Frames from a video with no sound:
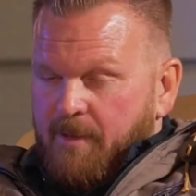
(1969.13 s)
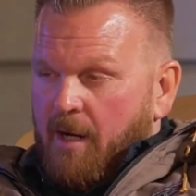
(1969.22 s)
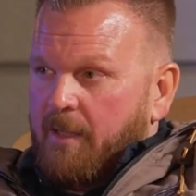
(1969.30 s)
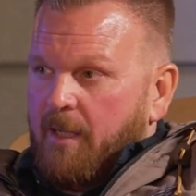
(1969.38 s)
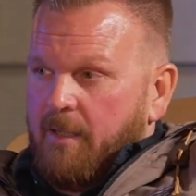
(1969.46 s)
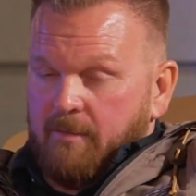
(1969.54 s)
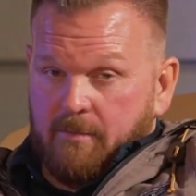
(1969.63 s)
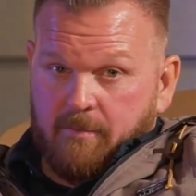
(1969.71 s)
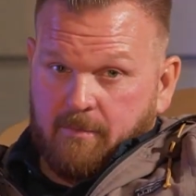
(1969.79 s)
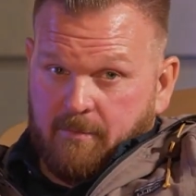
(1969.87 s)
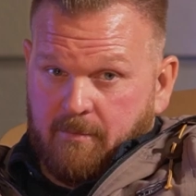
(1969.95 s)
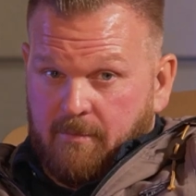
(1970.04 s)
Nugget.
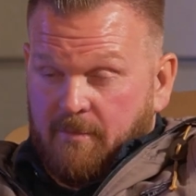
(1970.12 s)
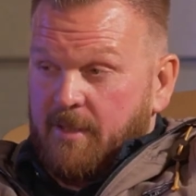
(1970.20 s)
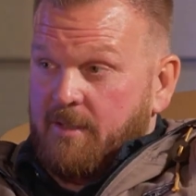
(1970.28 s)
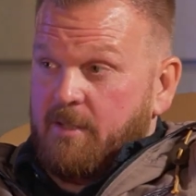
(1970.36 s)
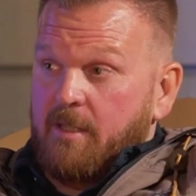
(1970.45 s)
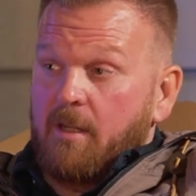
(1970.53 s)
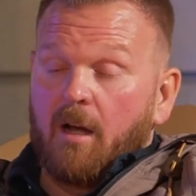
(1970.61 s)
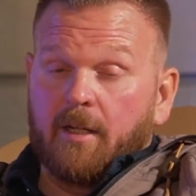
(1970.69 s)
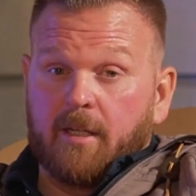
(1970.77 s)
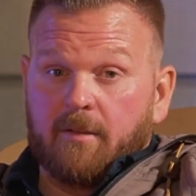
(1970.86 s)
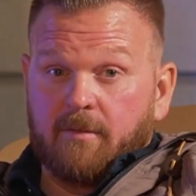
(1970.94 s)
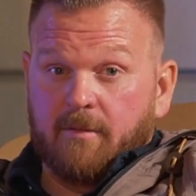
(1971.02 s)
This is a
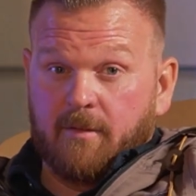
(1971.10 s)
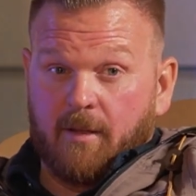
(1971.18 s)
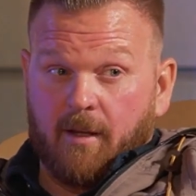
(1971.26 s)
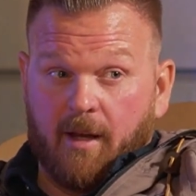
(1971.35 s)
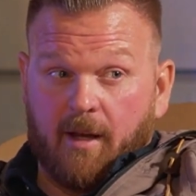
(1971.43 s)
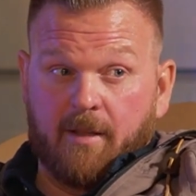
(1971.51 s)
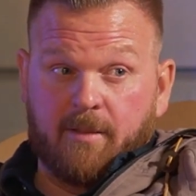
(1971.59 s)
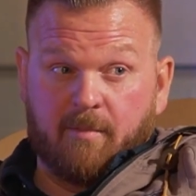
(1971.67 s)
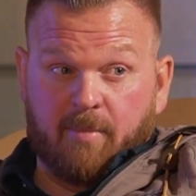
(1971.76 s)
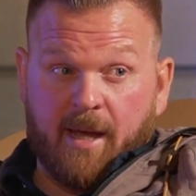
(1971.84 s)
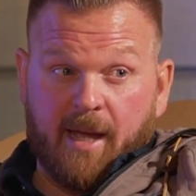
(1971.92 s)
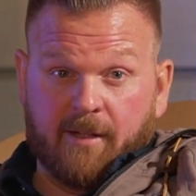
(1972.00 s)
nugget on the
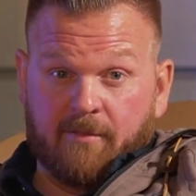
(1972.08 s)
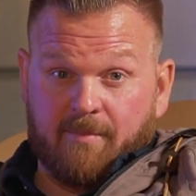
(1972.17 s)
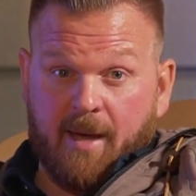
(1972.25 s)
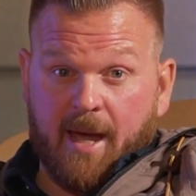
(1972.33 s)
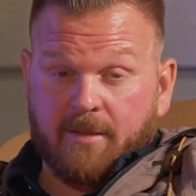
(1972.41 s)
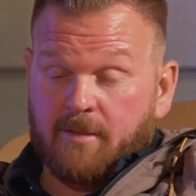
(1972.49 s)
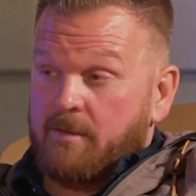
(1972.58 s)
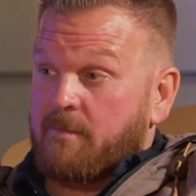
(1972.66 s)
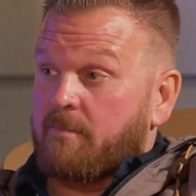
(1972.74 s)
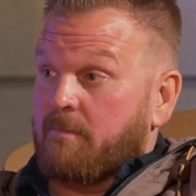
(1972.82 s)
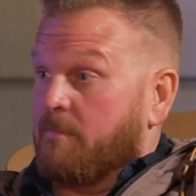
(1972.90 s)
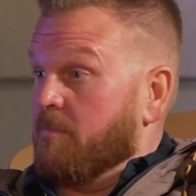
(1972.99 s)
back of Matt's,
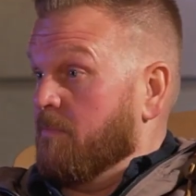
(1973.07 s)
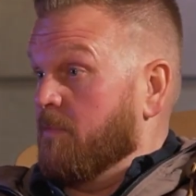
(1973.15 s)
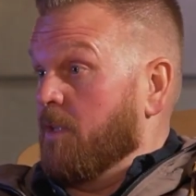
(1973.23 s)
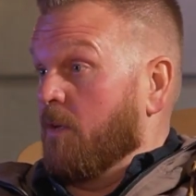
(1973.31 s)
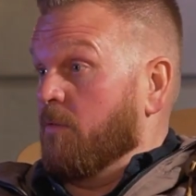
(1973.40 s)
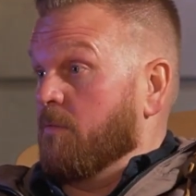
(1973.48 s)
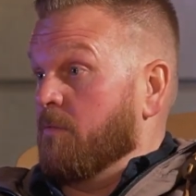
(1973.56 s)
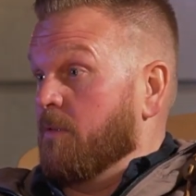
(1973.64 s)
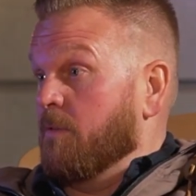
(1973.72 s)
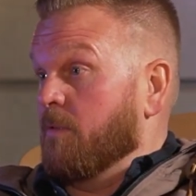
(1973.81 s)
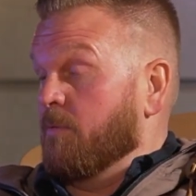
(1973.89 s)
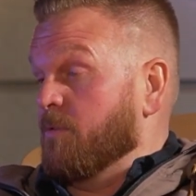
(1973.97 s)

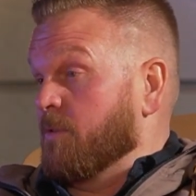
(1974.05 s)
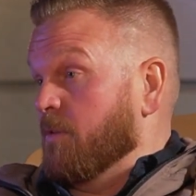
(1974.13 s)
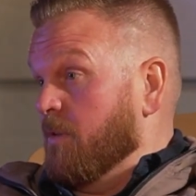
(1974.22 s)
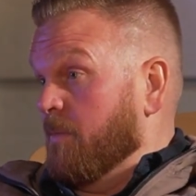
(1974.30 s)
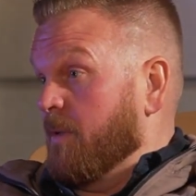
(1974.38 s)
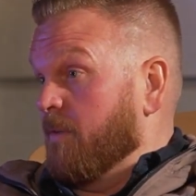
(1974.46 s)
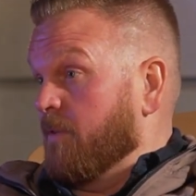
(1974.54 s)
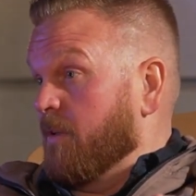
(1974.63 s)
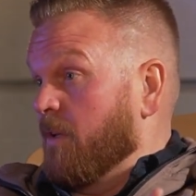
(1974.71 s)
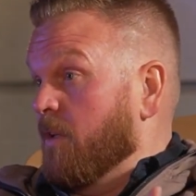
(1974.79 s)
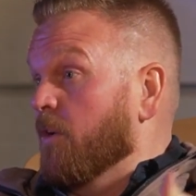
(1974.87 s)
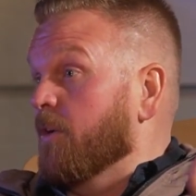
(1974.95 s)
it was a little bit of
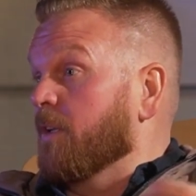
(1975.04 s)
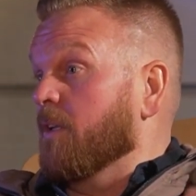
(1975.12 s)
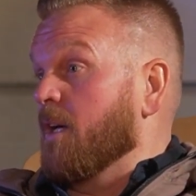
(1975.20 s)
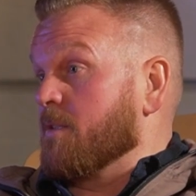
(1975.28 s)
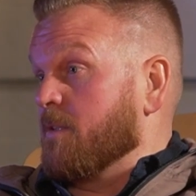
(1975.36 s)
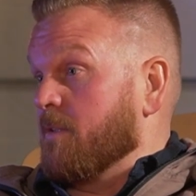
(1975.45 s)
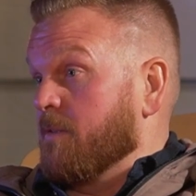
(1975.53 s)
a learning lesson.